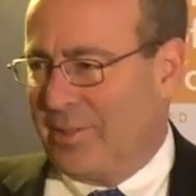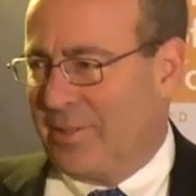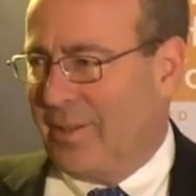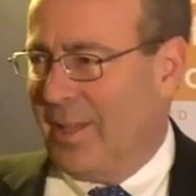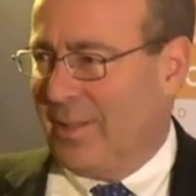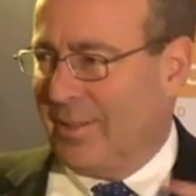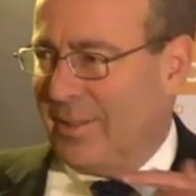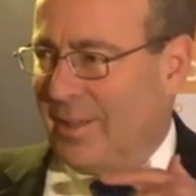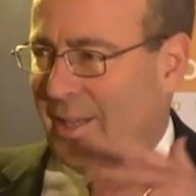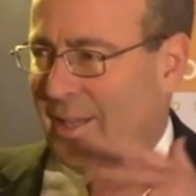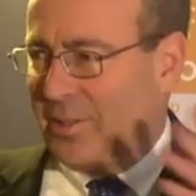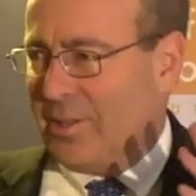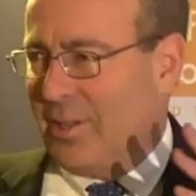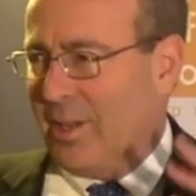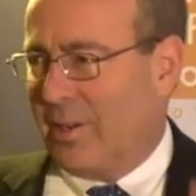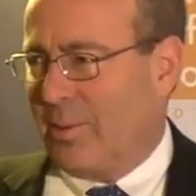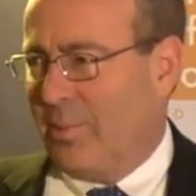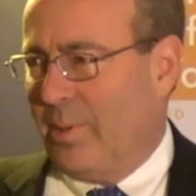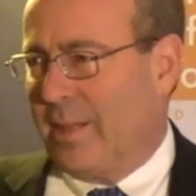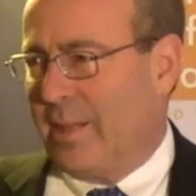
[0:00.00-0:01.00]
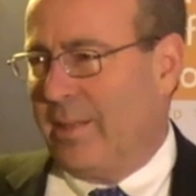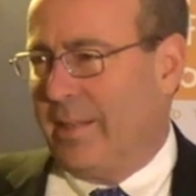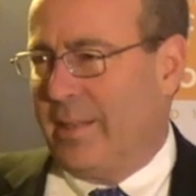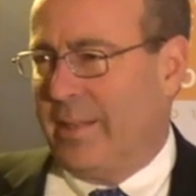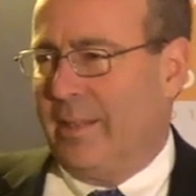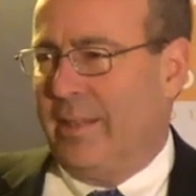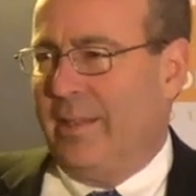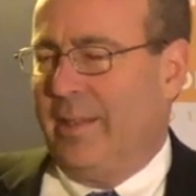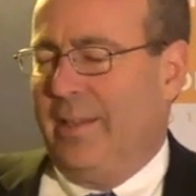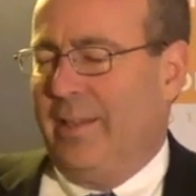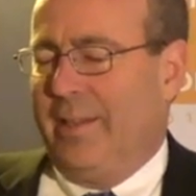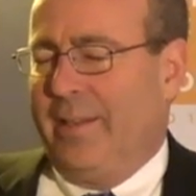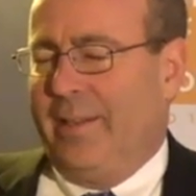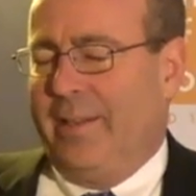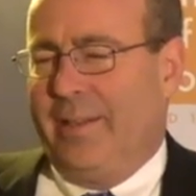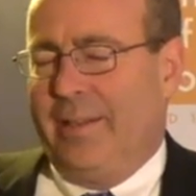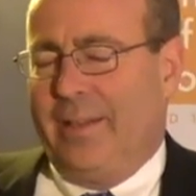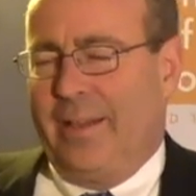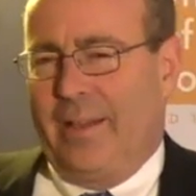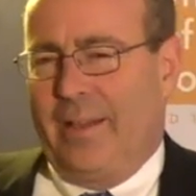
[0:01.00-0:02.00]
So I'll talk quickly
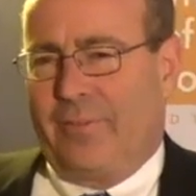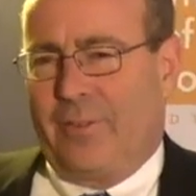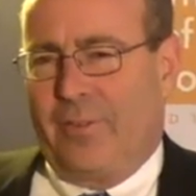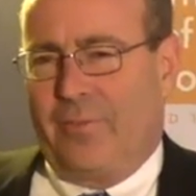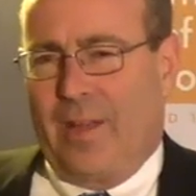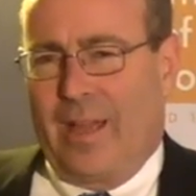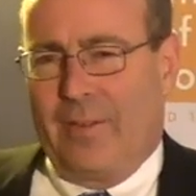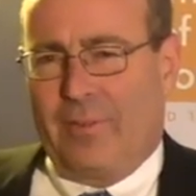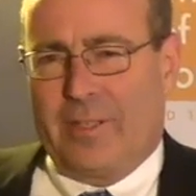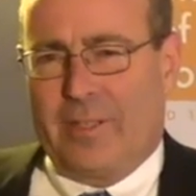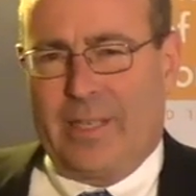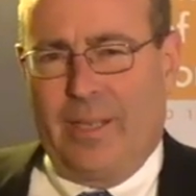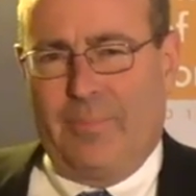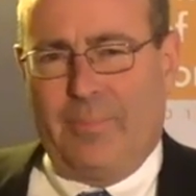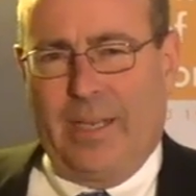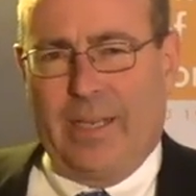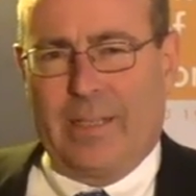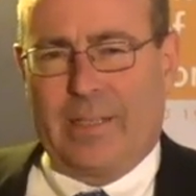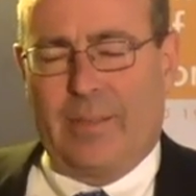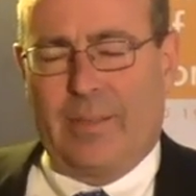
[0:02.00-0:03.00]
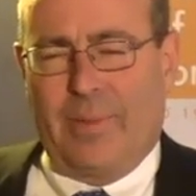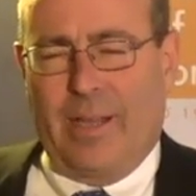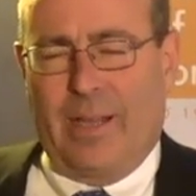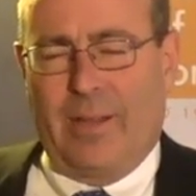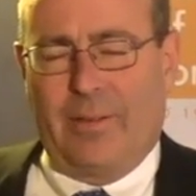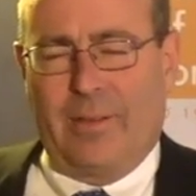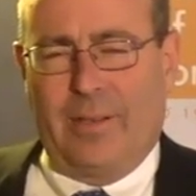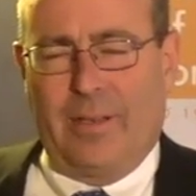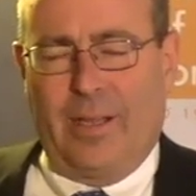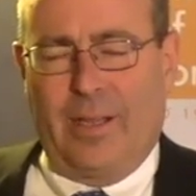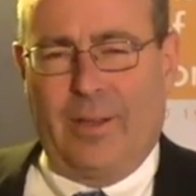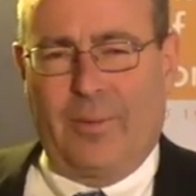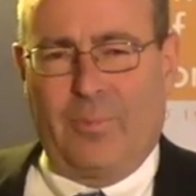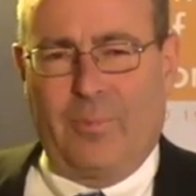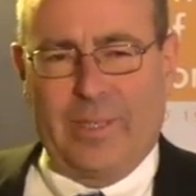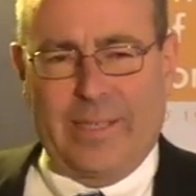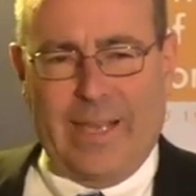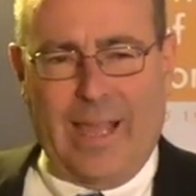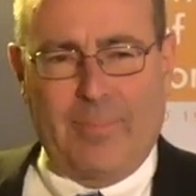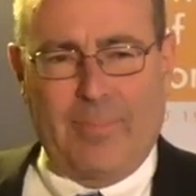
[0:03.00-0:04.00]
for 5 or 10 minutes about
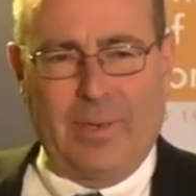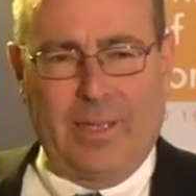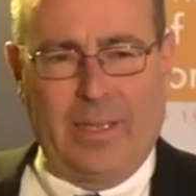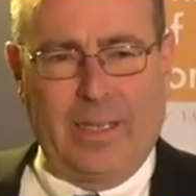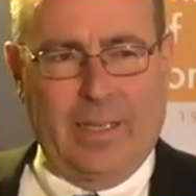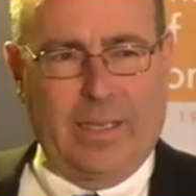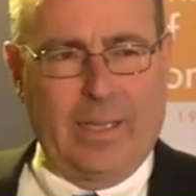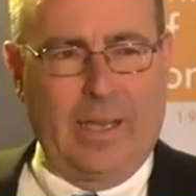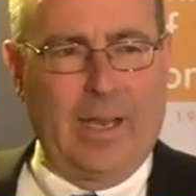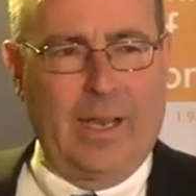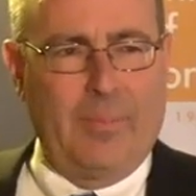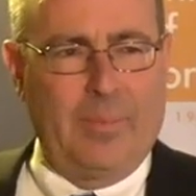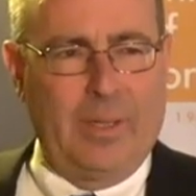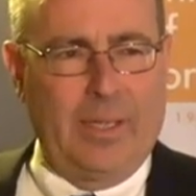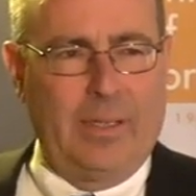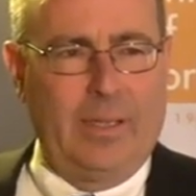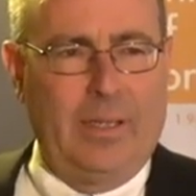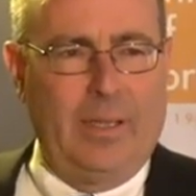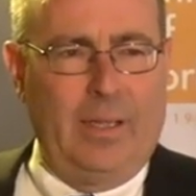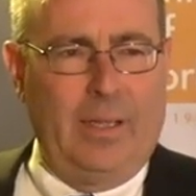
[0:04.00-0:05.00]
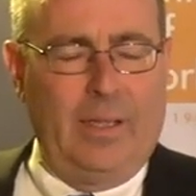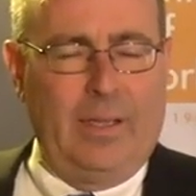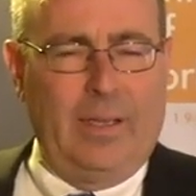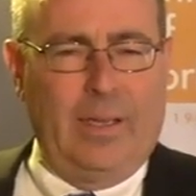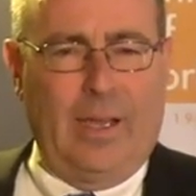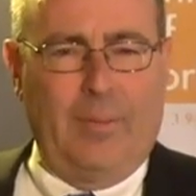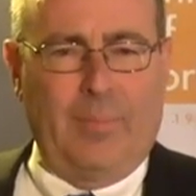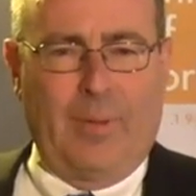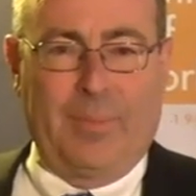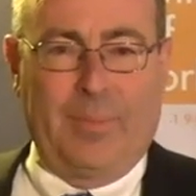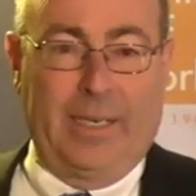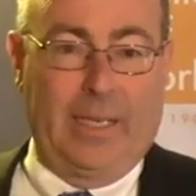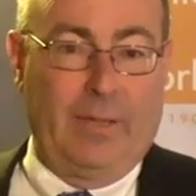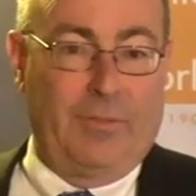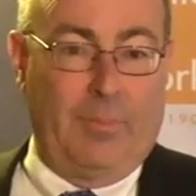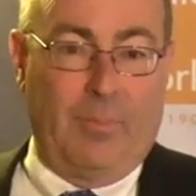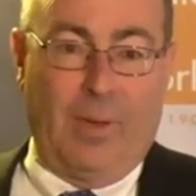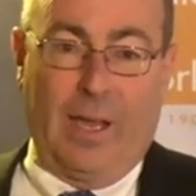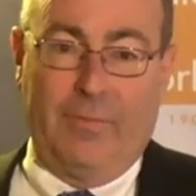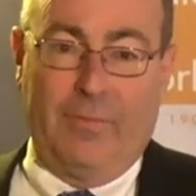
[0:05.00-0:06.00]
what's happening in the economy. I'm going to give
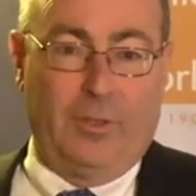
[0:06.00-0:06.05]
you my